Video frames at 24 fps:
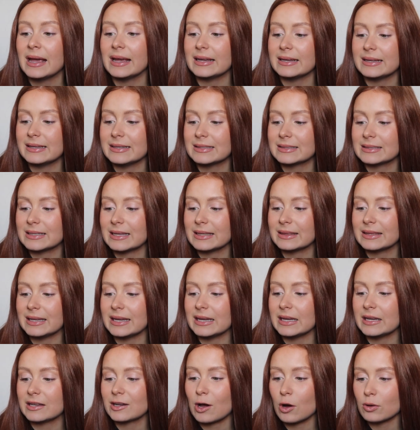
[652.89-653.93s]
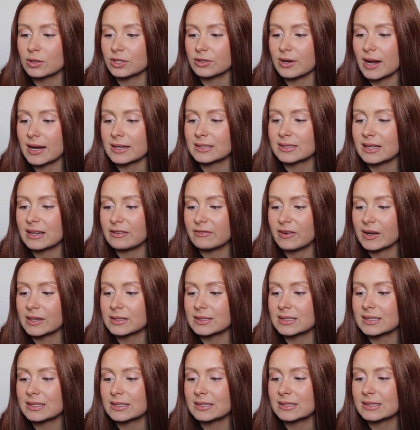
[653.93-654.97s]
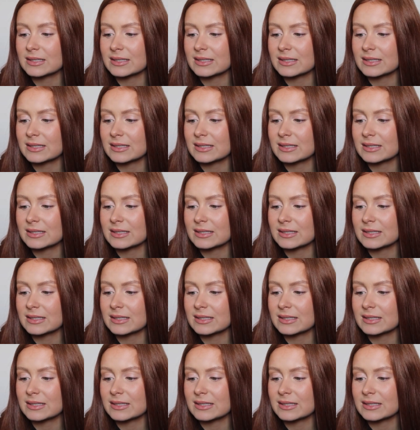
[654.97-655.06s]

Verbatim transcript: is the COSRX Advanced